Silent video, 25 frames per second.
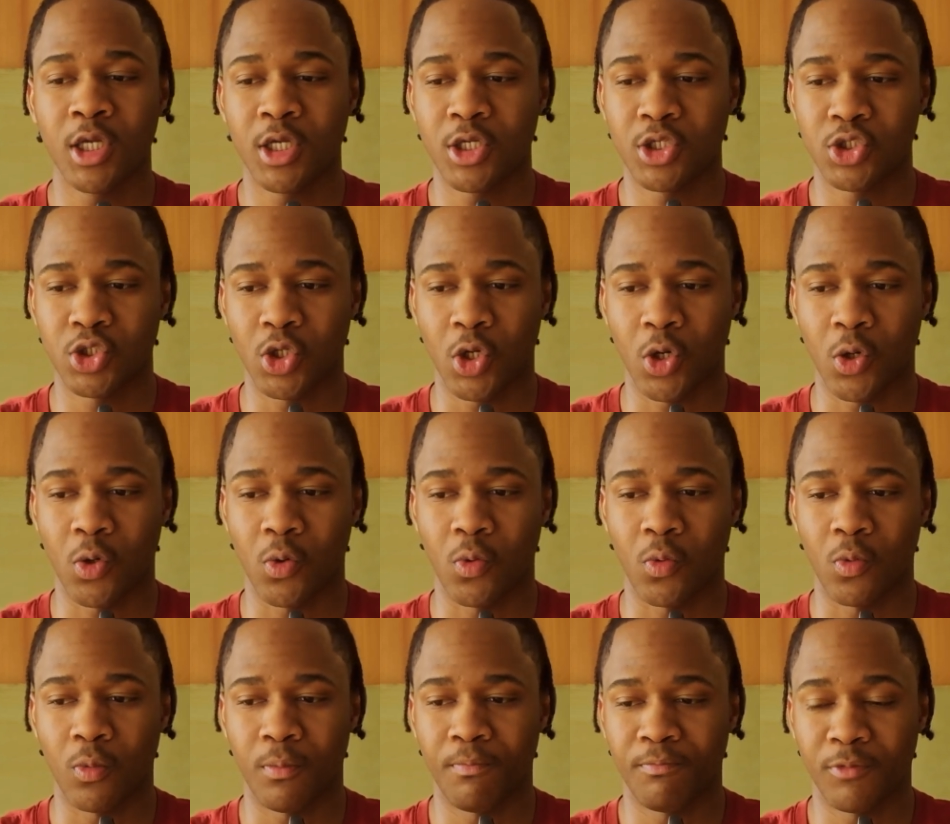
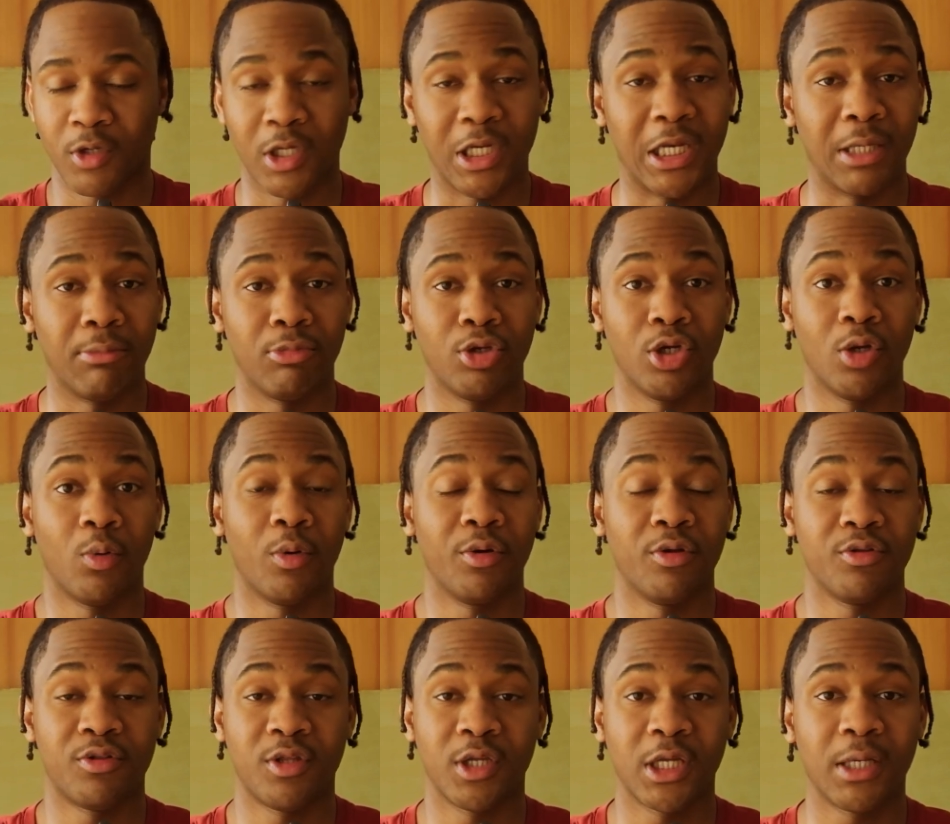So let me know
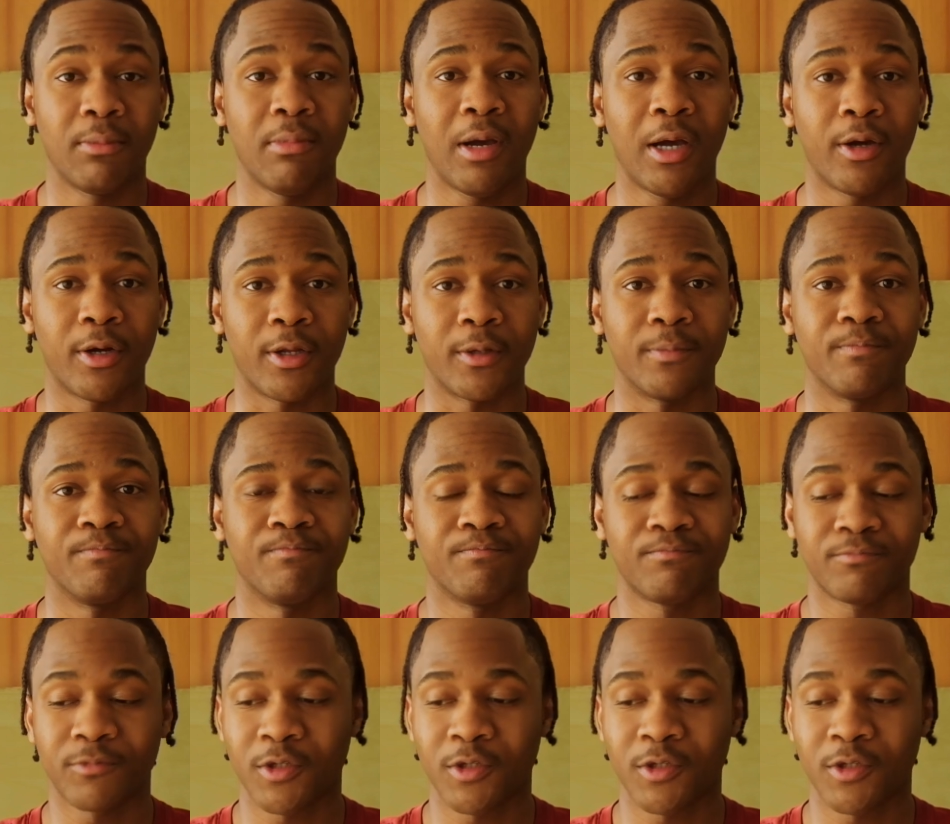what you think about it.